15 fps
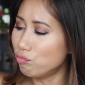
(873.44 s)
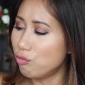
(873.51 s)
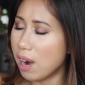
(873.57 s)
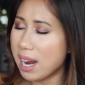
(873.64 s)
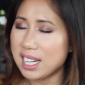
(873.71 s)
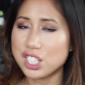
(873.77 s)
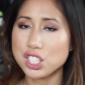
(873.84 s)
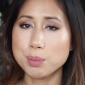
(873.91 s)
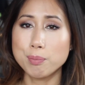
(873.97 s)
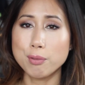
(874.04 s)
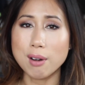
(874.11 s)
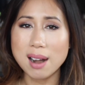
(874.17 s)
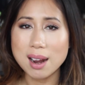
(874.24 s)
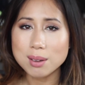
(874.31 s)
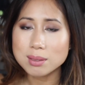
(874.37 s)
reddish
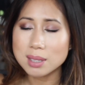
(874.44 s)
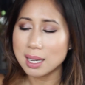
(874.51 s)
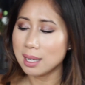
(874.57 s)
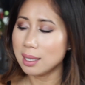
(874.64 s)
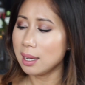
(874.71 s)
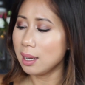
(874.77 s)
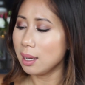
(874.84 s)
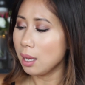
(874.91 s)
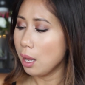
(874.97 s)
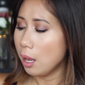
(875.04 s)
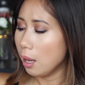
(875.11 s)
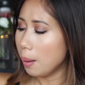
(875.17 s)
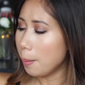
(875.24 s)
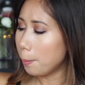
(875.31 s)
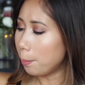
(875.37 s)
brown in it,
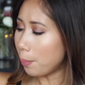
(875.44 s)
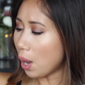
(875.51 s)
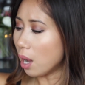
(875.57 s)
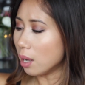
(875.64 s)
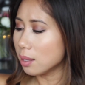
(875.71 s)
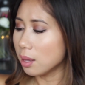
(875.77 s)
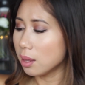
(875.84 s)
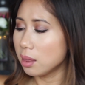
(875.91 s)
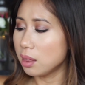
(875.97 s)
but